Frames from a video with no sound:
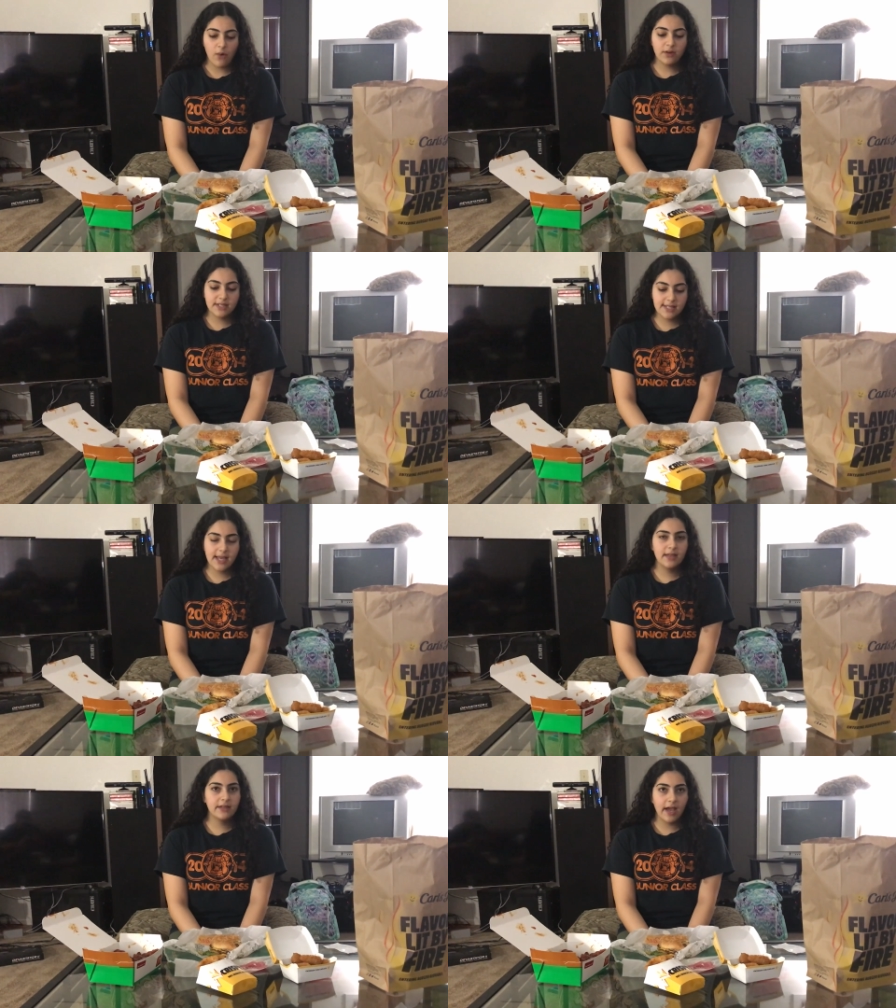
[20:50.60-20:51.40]
I want to
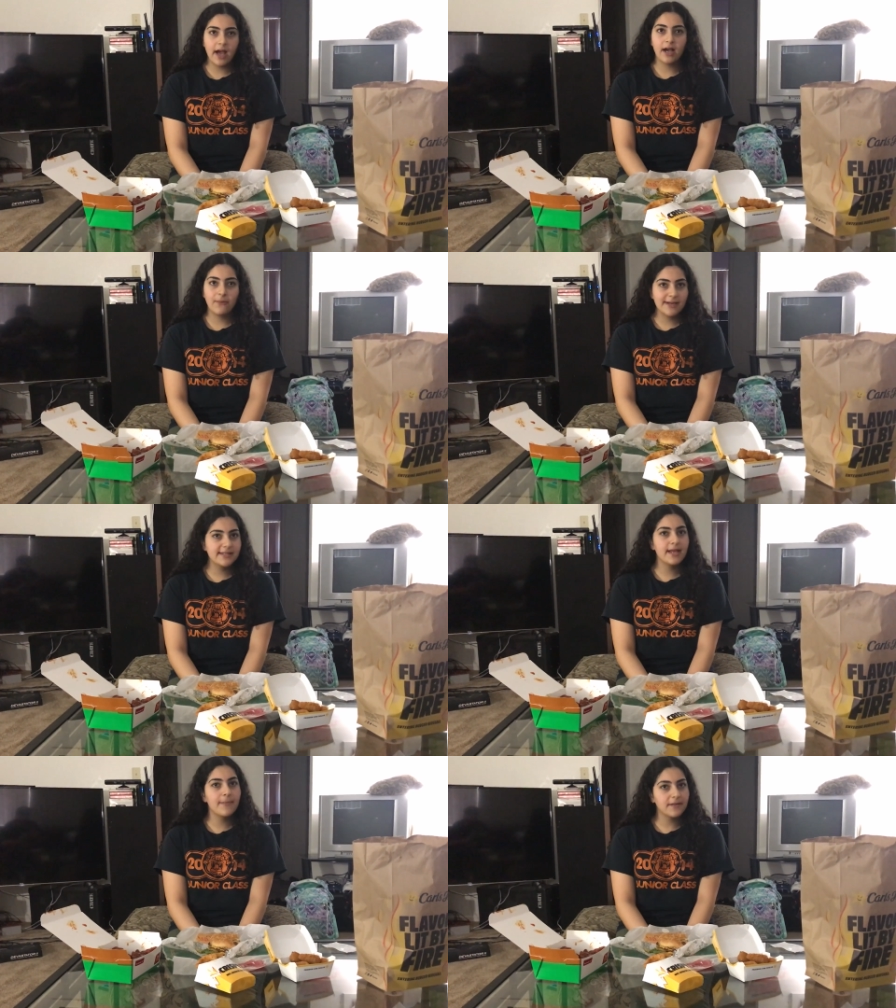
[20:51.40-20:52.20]
say, yeah, I want to
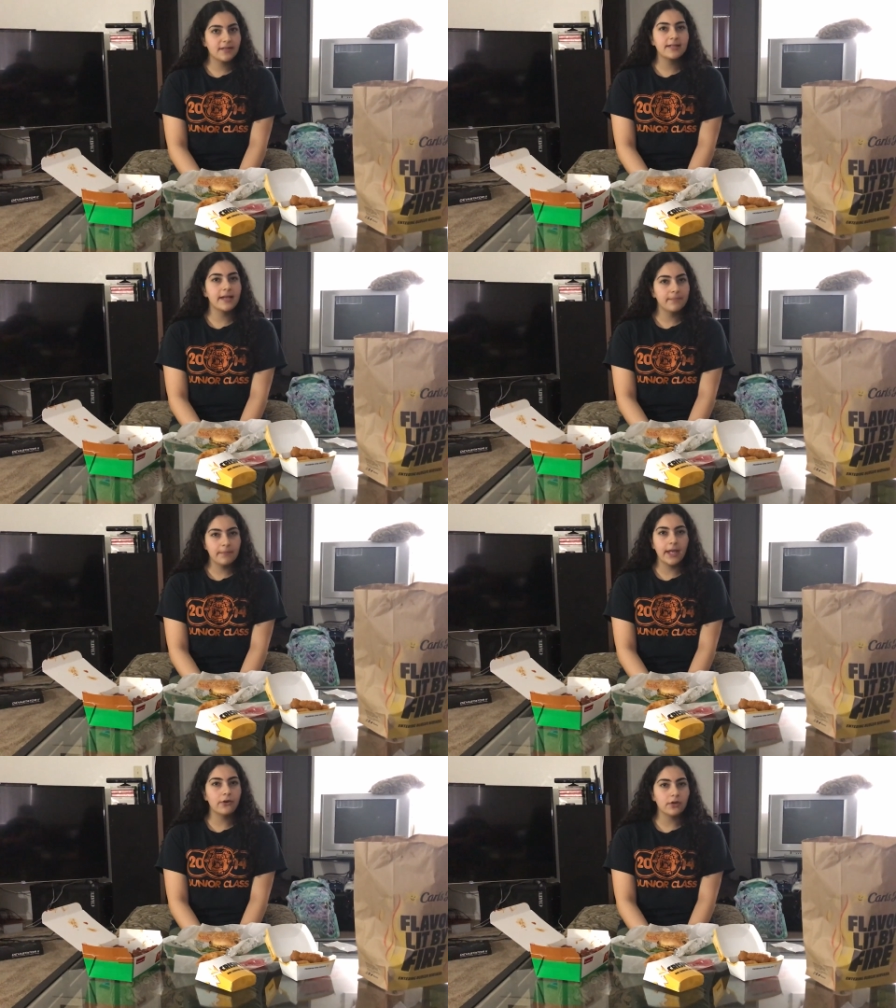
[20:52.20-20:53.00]
say about the same,
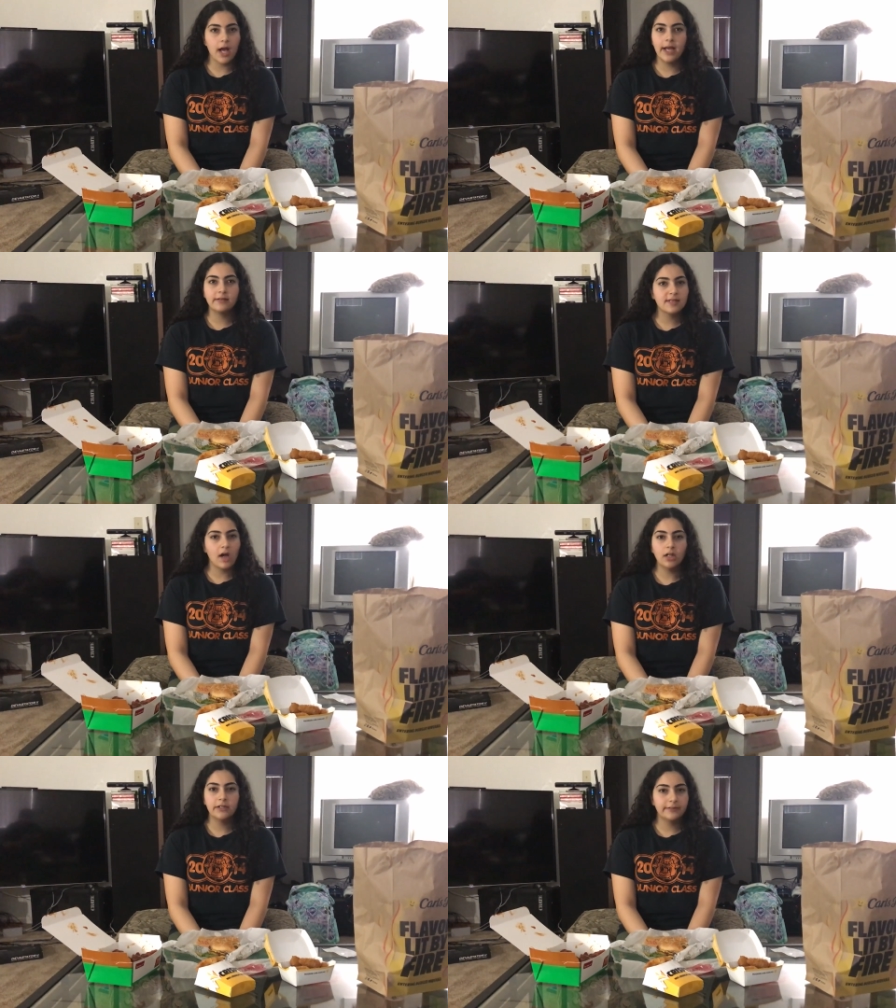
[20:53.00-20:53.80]
eight or nine,
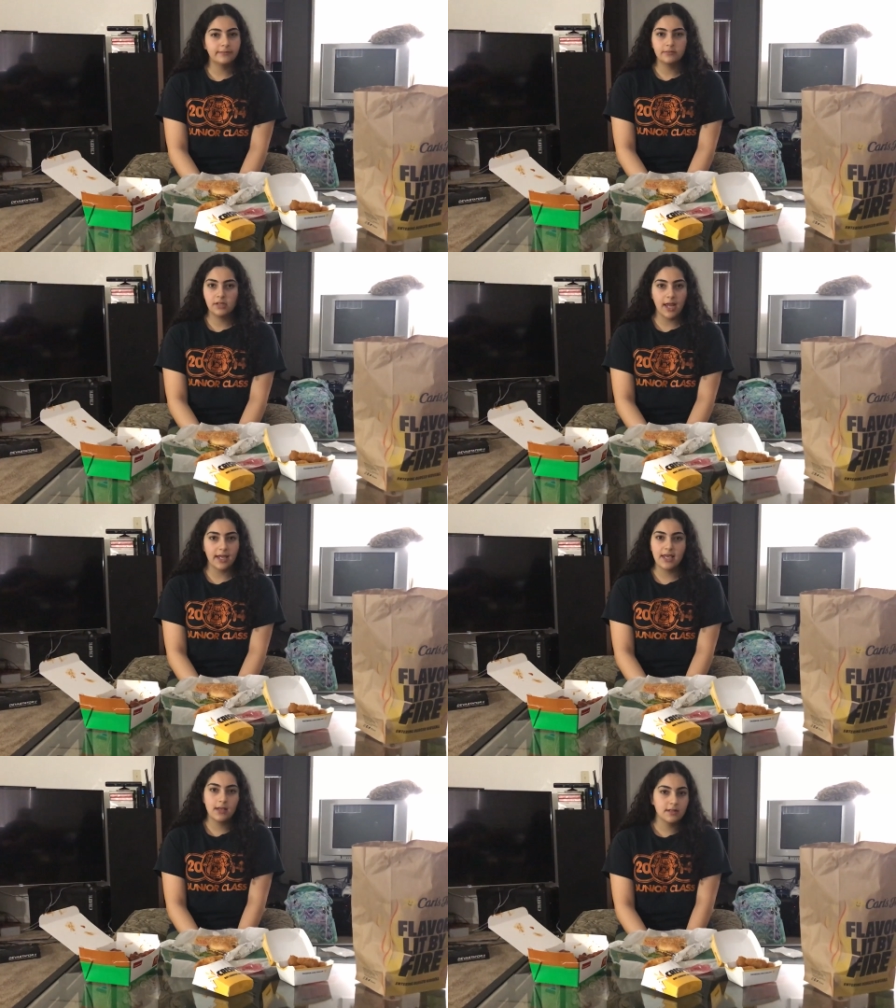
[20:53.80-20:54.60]
solid. Like,
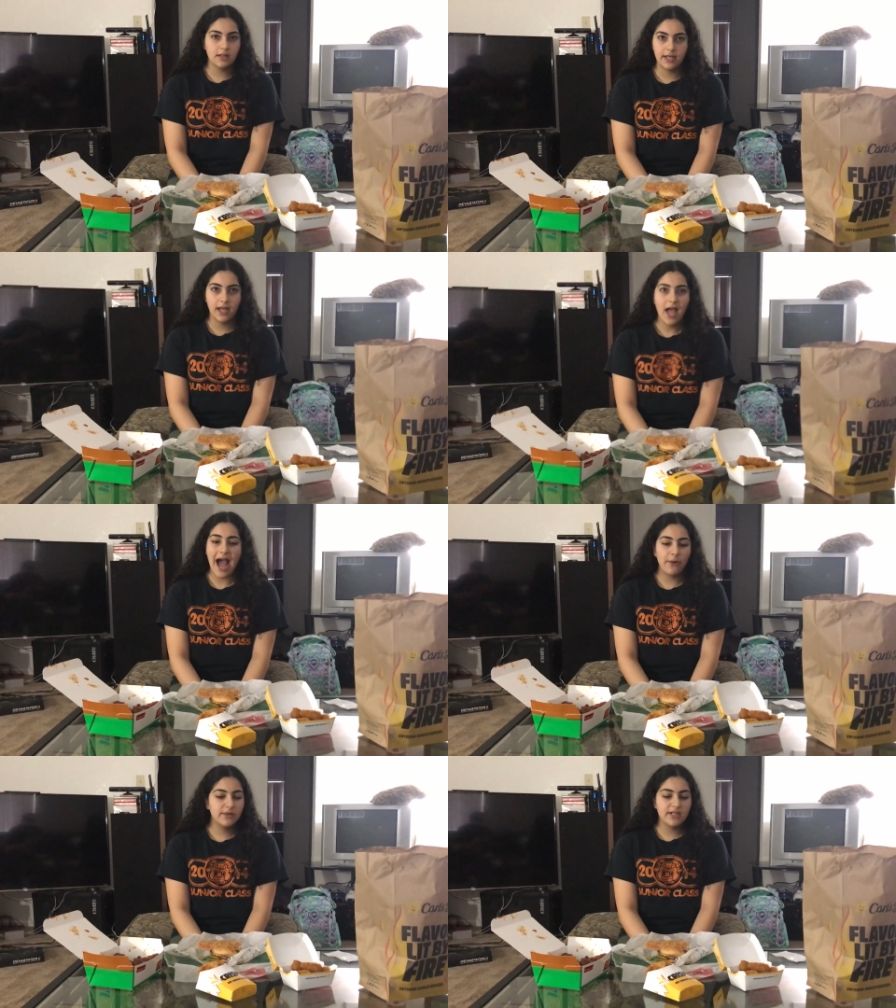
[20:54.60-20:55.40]
yeah, easily.
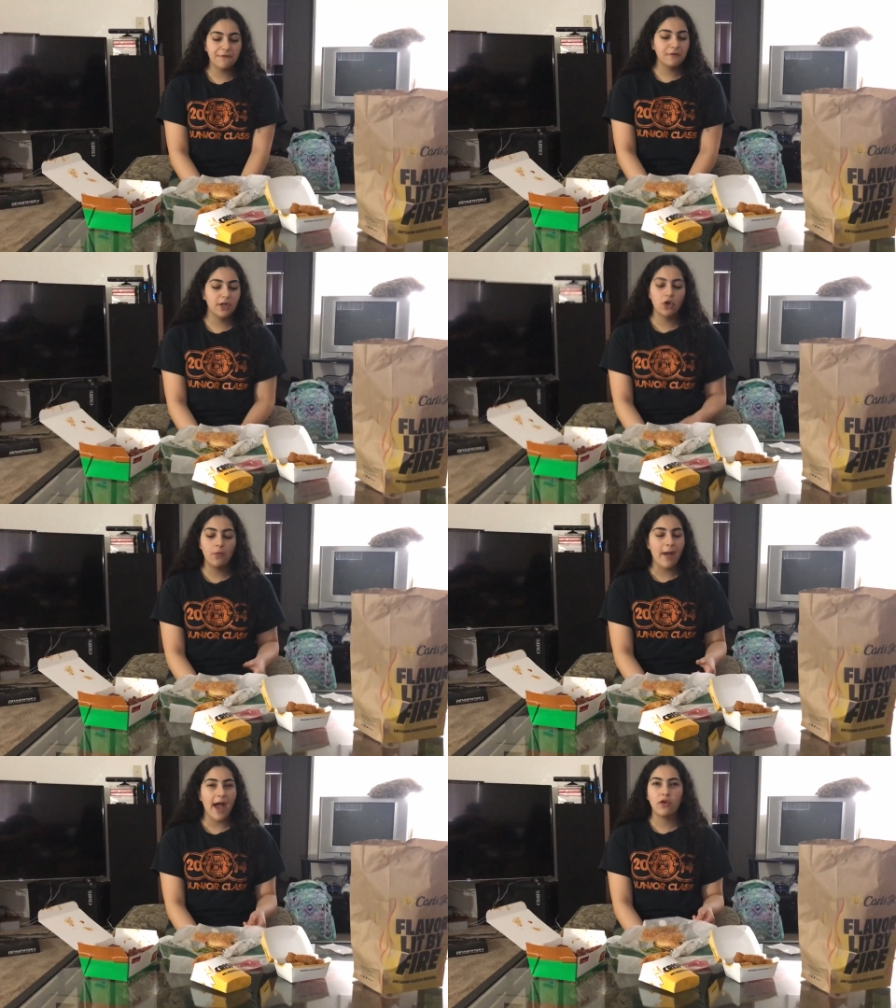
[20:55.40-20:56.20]
I would definitely go
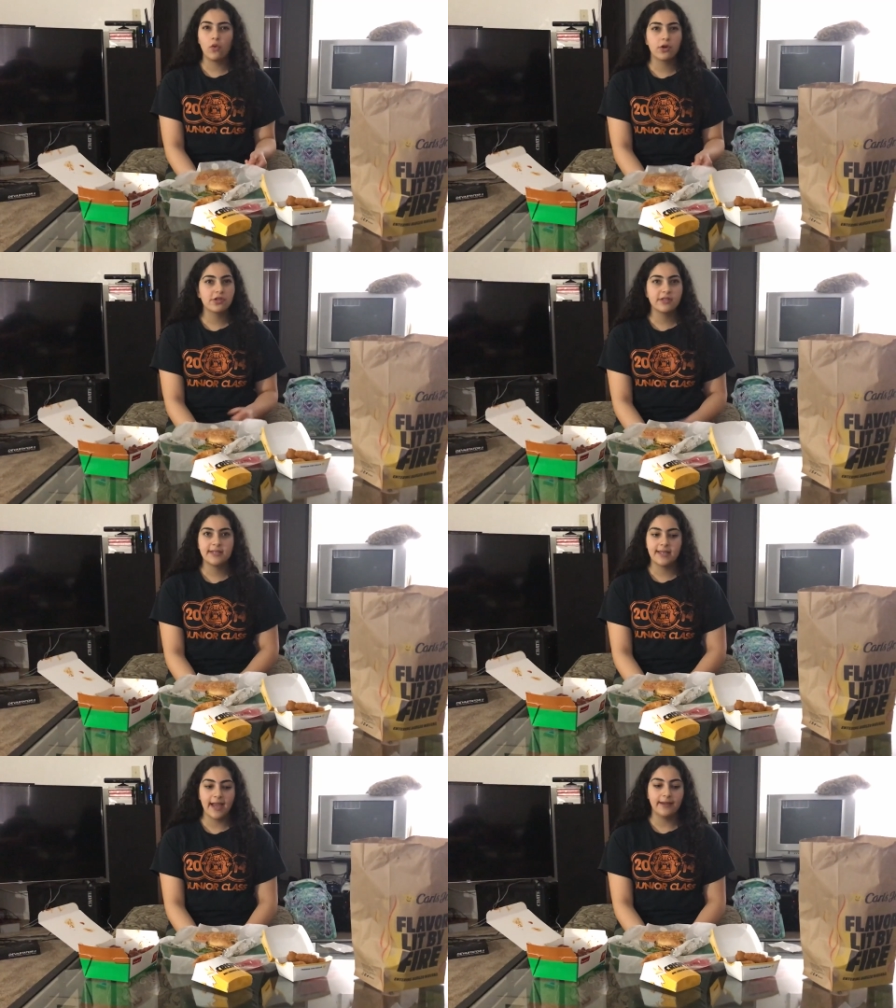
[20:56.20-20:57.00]
back, order this
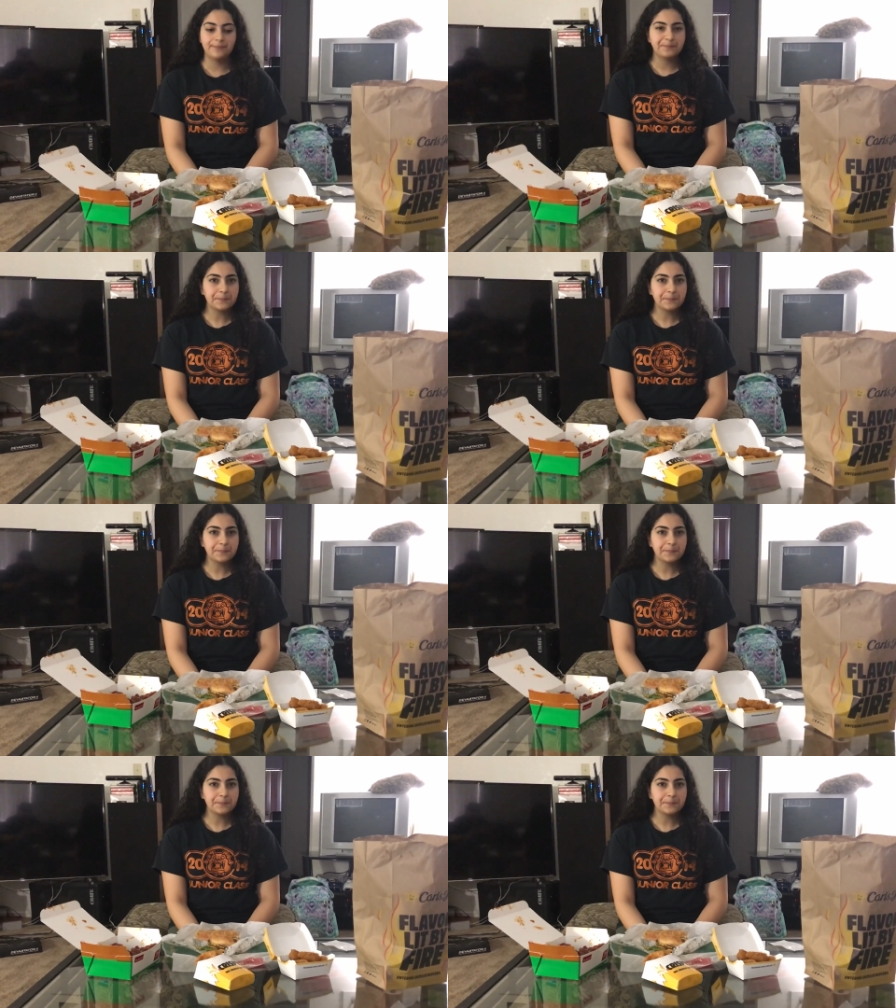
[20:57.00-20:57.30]
again.